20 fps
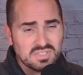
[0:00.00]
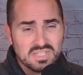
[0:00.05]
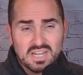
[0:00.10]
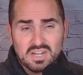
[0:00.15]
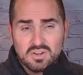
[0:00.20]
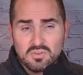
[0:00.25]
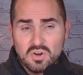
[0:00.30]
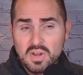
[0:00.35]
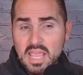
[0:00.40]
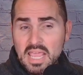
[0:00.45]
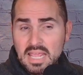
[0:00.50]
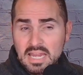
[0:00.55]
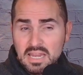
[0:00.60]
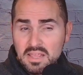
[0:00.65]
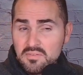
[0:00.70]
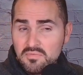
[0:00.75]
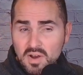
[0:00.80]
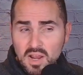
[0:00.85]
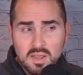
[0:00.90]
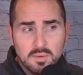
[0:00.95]
around 80
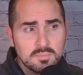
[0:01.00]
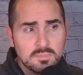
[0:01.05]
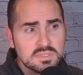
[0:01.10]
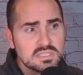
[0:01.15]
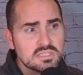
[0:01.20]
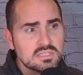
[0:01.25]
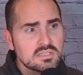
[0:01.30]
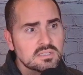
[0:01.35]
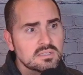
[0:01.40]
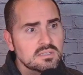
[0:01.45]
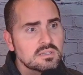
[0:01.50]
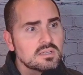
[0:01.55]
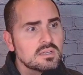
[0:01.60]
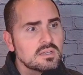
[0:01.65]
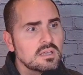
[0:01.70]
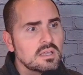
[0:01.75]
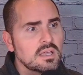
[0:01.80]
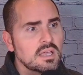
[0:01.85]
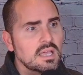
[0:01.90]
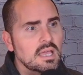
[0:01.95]
frames.
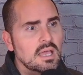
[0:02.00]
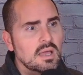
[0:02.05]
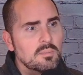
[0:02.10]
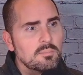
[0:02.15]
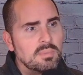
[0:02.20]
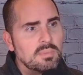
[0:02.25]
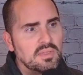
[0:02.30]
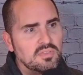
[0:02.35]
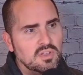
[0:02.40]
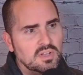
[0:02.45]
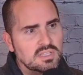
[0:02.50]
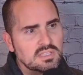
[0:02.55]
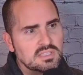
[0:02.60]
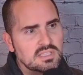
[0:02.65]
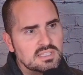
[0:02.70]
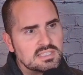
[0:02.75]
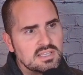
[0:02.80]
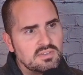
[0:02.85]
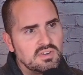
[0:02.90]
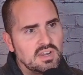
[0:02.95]
But look at the
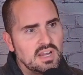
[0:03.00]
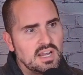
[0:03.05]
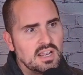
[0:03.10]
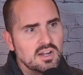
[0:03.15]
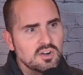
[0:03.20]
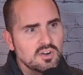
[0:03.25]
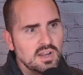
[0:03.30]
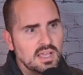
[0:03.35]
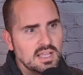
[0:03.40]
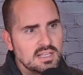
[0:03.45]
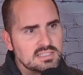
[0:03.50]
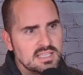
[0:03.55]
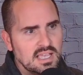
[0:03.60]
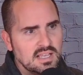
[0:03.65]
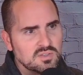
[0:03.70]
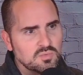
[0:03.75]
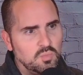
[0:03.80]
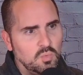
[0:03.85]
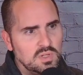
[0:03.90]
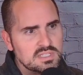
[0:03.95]
7900
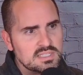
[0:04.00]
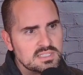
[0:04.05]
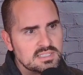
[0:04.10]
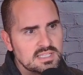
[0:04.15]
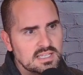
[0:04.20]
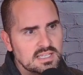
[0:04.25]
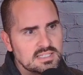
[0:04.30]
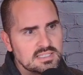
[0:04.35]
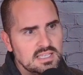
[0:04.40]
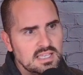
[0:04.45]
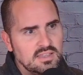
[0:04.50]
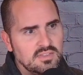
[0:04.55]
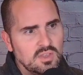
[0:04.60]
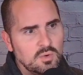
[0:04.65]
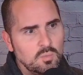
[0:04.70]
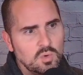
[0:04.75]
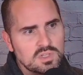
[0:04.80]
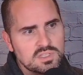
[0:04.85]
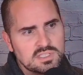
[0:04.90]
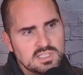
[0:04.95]
XTX, 160 and then
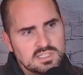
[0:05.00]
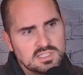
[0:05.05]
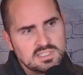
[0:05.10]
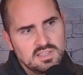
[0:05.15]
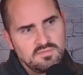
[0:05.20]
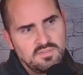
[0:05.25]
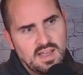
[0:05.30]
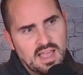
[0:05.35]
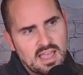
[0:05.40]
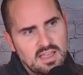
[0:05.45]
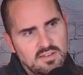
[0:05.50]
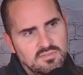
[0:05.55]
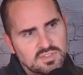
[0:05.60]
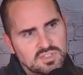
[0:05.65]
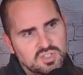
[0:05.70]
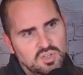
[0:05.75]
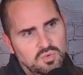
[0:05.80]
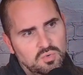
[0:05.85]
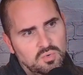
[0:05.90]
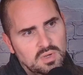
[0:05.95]
165.
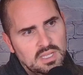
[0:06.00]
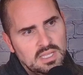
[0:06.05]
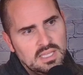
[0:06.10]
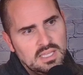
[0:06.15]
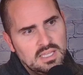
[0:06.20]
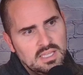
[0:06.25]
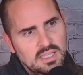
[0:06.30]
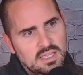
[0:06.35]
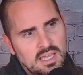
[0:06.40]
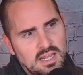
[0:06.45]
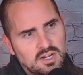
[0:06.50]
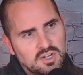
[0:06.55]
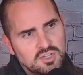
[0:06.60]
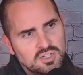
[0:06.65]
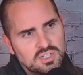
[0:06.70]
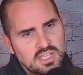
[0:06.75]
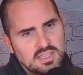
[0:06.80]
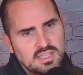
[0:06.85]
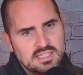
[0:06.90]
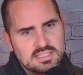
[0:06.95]
So you got to
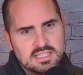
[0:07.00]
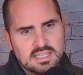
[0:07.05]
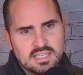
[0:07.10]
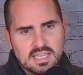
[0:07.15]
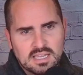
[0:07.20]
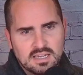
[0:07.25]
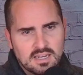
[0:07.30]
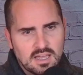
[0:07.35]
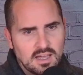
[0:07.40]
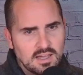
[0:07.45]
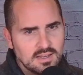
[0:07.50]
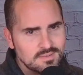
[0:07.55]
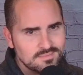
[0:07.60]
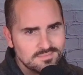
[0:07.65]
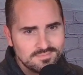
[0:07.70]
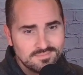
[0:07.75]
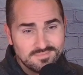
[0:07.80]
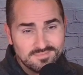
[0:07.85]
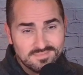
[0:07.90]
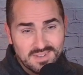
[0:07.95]
understand that's, again, not
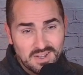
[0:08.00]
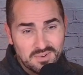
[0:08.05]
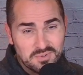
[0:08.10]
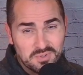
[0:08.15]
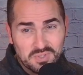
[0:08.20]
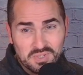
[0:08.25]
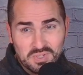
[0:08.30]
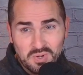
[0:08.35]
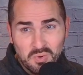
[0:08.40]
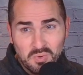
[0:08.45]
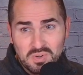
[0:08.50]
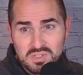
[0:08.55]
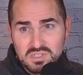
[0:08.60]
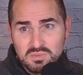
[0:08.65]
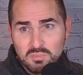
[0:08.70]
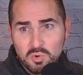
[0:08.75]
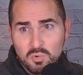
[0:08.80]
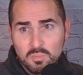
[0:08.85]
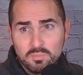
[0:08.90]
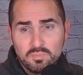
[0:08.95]
really
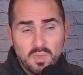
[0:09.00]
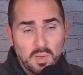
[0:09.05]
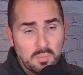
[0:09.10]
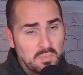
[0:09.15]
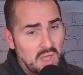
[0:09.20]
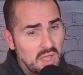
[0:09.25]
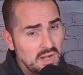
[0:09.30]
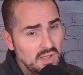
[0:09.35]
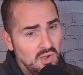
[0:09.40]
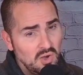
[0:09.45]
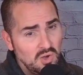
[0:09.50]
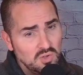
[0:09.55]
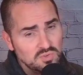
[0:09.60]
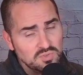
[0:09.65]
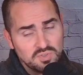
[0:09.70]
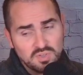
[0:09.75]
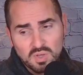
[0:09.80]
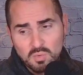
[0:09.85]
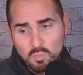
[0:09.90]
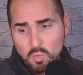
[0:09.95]
noticeable. I'm not a Call of
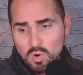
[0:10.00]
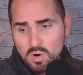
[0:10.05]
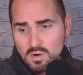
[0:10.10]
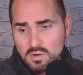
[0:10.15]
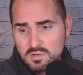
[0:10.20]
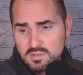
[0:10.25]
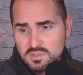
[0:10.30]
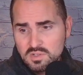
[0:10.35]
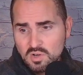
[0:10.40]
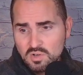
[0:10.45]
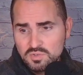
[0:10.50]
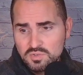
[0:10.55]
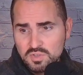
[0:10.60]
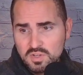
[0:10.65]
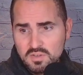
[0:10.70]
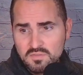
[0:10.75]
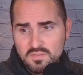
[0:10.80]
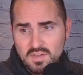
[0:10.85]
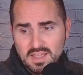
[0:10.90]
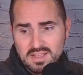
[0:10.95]
Duty
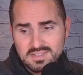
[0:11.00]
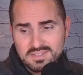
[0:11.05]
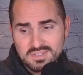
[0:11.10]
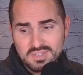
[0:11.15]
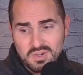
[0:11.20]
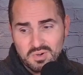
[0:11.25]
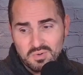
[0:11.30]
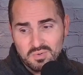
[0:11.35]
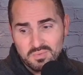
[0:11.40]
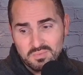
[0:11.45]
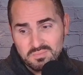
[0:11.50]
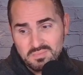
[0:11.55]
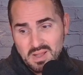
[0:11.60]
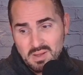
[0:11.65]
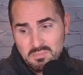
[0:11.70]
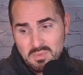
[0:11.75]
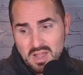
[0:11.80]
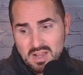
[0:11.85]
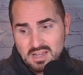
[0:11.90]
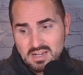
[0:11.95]
fan, so I'm
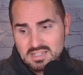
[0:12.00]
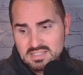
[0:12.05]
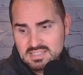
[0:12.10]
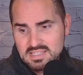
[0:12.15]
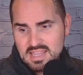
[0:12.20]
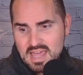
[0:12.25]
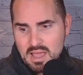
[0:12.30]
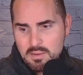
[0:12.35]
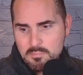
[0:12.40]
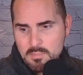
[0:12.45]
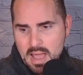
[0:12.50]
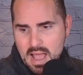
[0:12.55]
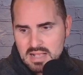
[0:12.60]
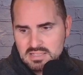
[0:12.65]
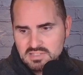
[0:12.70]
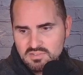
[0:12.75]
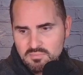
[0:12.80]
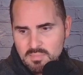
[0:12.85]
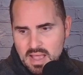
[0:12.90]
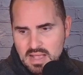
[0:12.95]
not going to see that
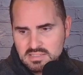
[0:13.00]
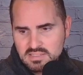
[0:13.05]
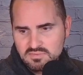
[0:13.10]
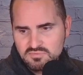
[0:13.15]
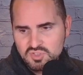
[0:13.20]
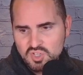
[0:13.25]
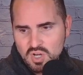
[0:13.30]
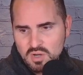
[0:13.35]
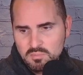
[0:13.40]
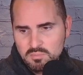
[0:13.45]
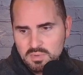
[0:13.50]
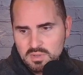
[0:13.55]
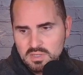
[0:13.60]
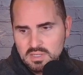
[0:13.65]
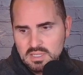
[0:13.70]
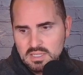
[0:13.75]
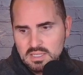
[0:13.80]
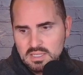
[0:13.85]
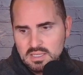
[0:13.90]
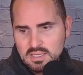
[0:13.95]
massive jump.
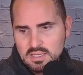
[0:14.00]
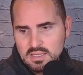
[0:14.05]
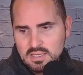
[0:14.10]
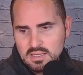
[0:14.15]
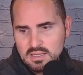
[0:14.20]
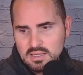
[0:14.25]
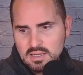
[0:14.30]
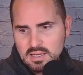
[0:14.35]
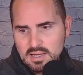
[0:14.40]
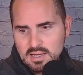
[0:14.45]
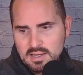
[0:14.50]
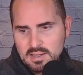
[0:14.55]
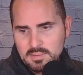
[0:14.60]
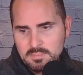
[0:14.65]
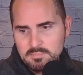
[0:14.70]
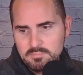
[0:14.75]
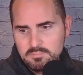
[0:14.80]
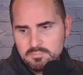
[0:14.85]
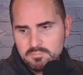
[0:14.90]
So